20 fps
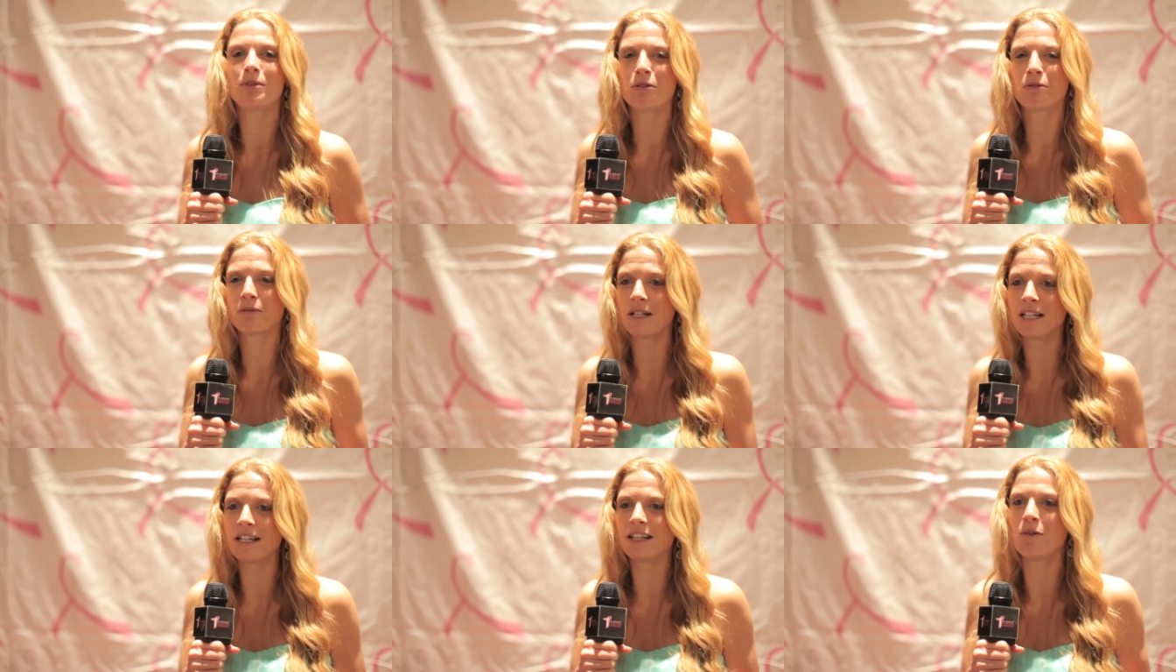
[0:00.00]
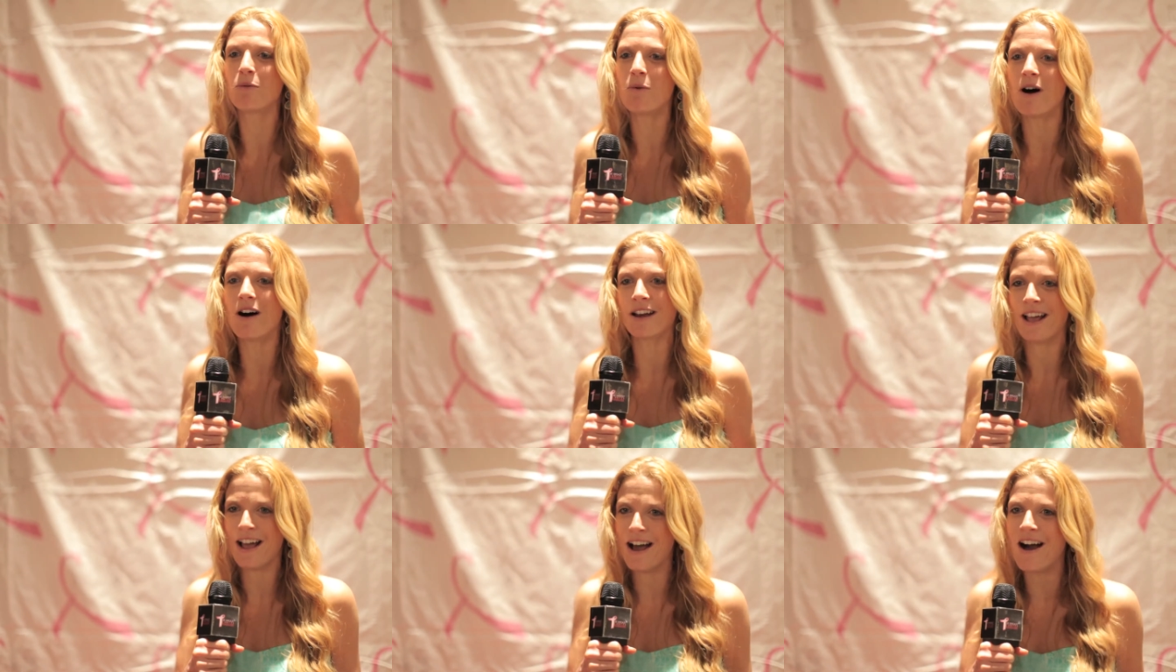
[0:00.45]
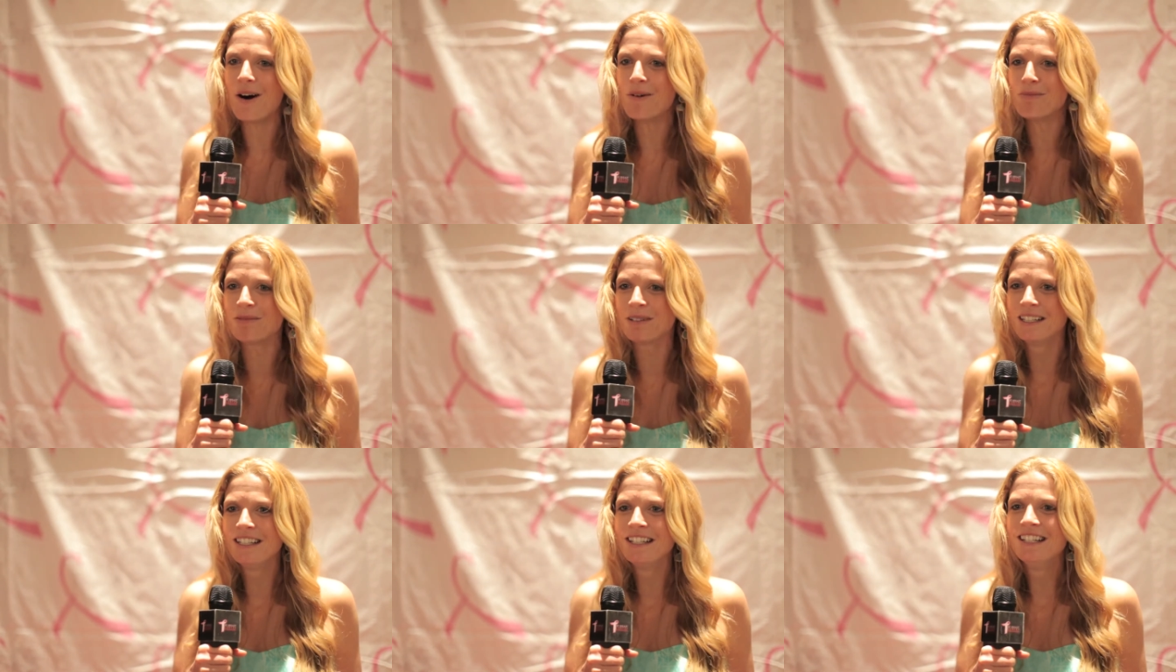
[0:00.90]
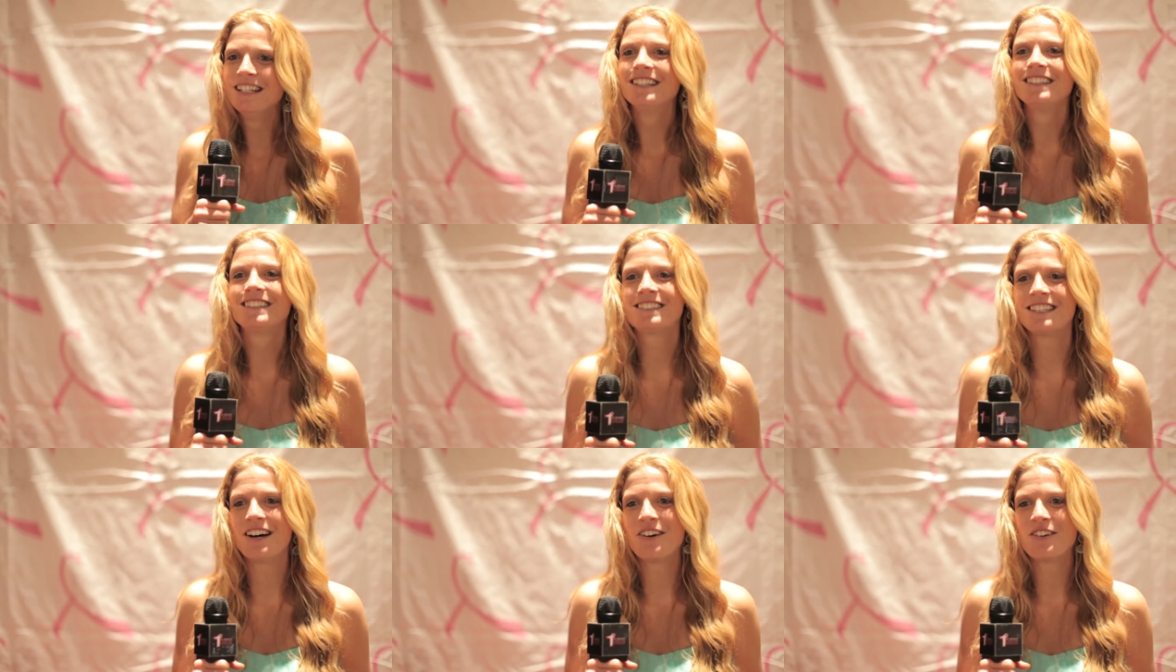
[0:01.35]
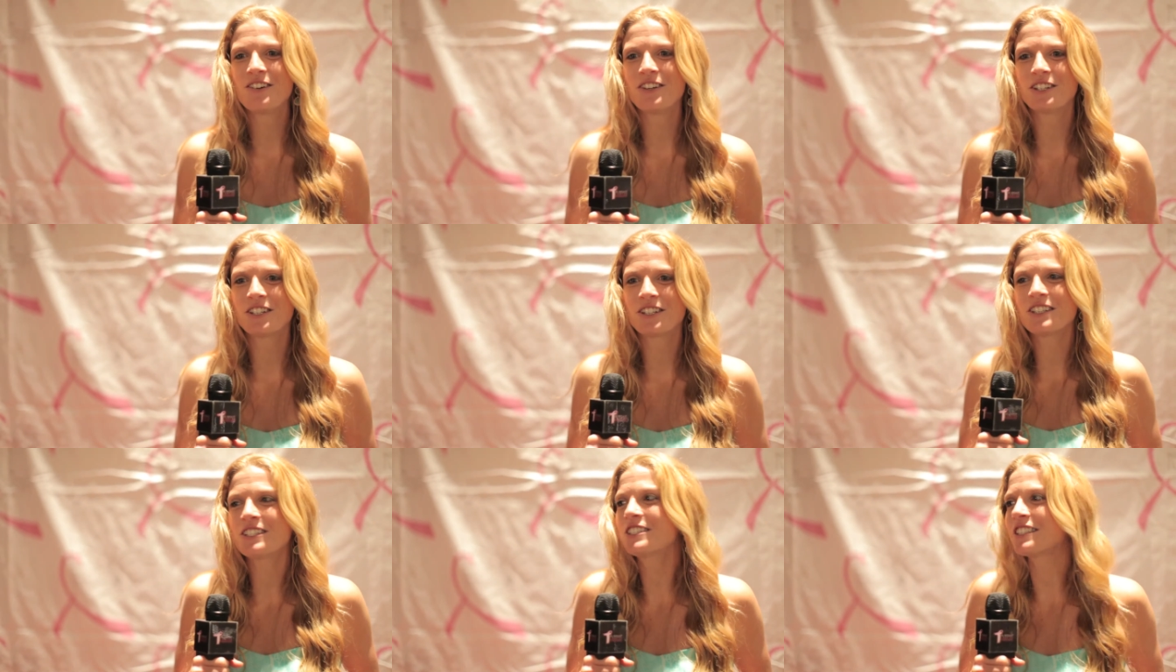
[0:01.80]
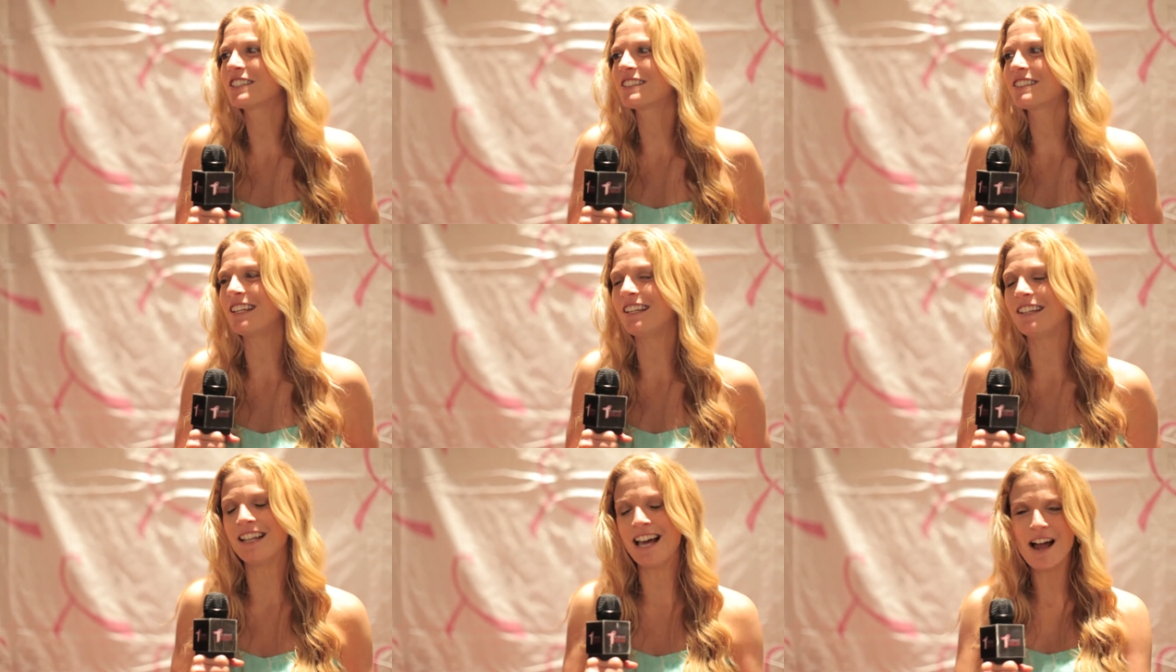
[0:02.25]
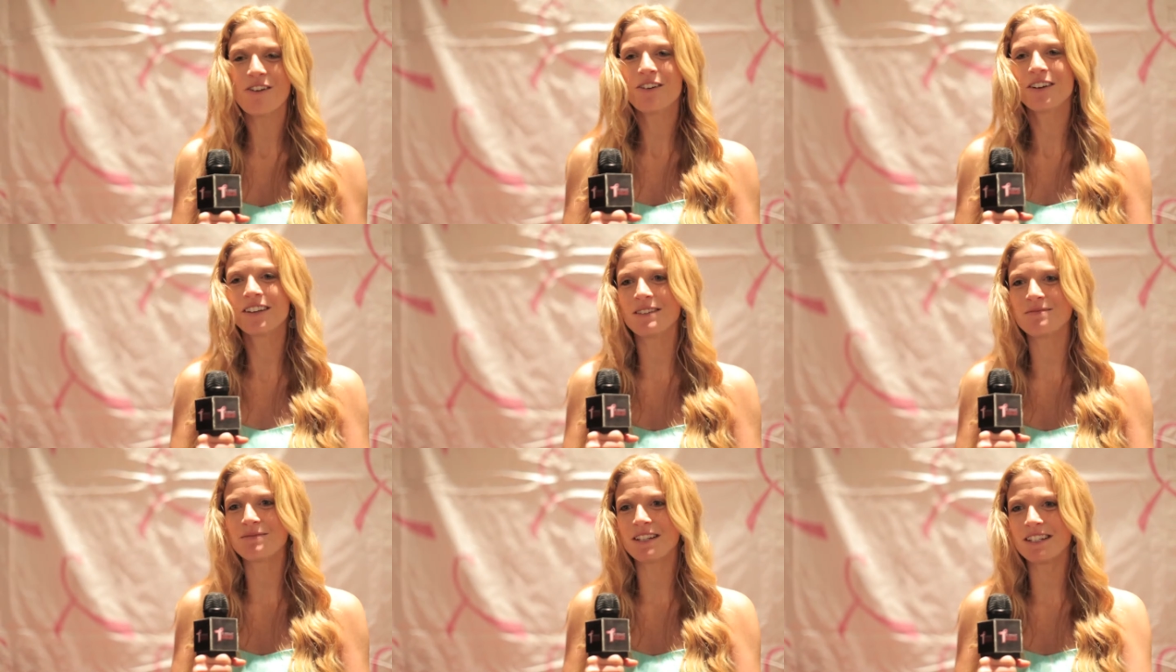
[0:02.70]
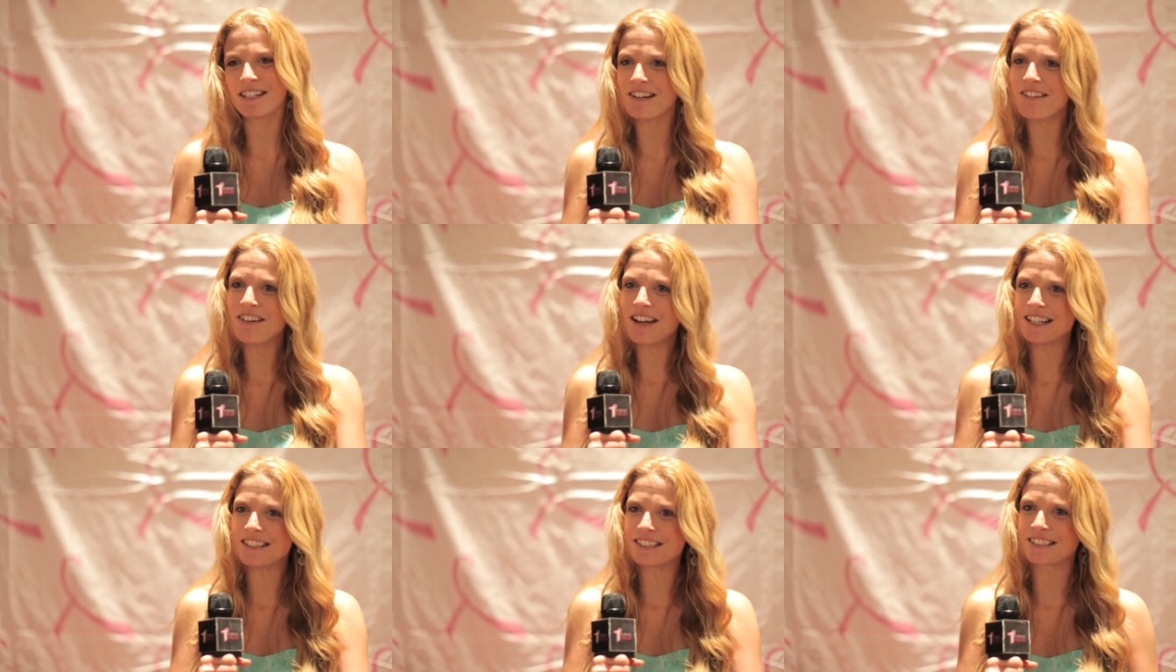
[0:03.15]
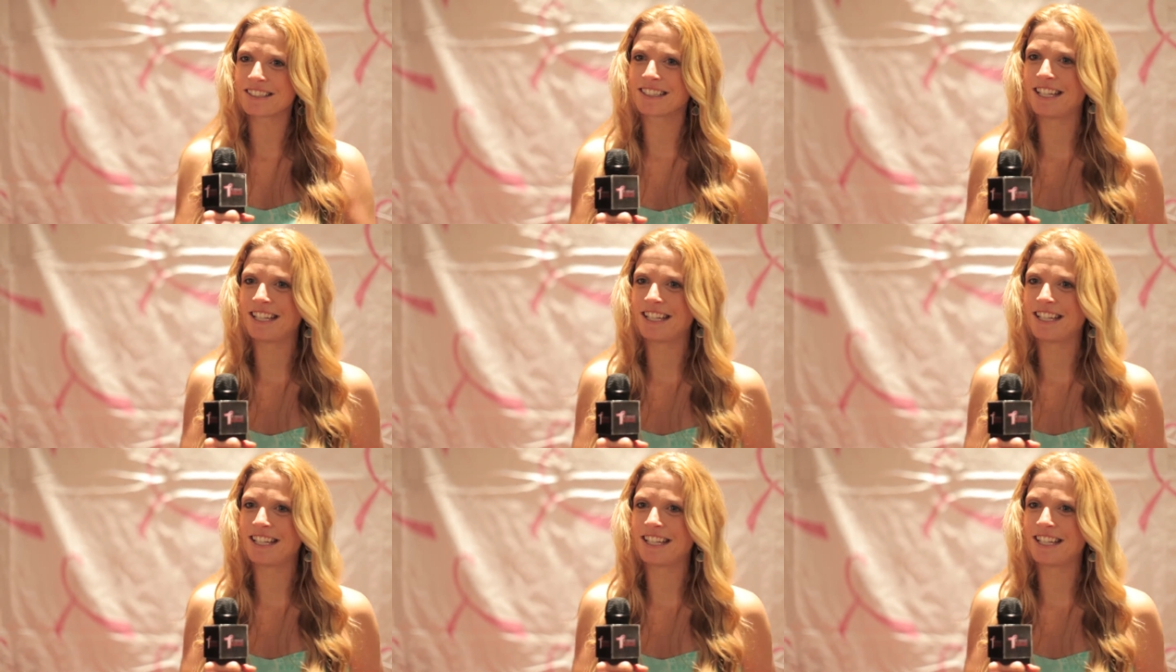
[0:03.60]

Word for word: People really want to help, so you're just allowing them to do it.